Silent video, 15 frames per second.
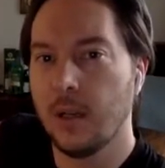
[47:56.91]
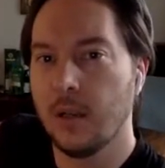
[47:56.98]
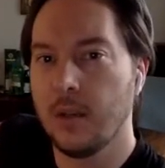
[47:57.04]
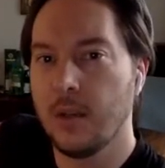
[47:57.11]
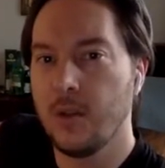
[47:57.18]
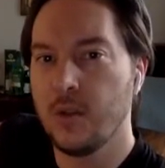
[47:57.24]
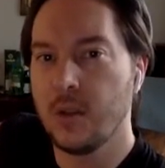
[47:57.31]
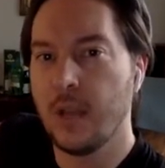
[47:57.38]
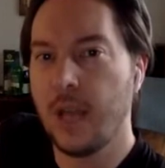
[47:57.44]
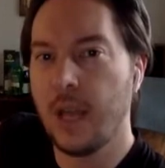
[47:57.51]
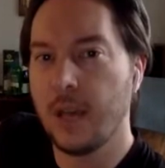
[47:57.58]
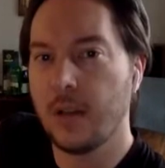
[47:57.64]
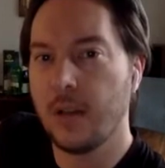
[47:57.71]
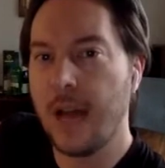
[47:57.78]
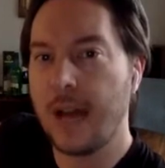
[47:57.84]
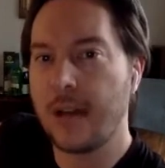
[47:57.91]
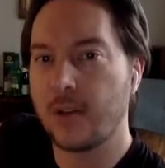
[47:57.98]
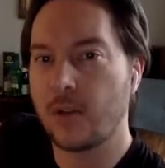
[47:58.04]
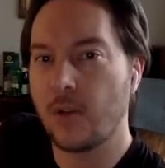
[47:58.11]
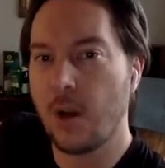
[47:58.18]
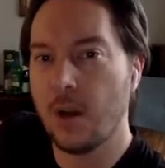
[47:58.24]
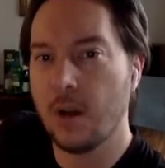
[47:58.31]
using the handle
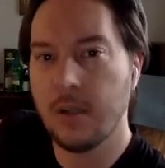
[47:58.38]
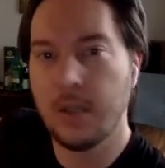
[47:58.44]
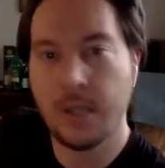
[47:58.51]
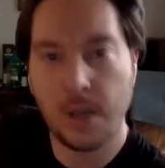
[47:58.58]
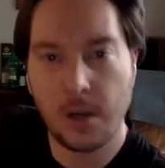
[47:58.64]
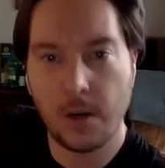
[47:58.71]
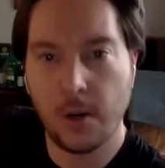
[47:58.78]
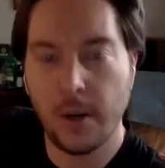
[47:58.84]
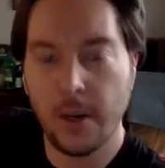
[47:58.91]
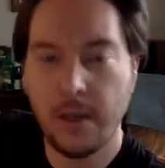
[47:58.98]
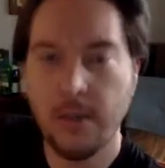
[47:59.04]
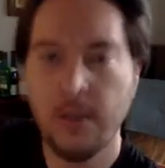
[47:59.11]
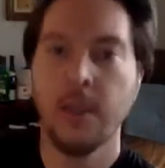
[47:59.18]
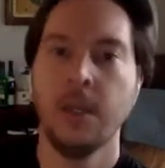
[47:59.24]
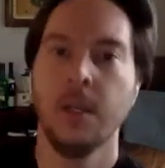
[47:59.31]
@Tron, TRON,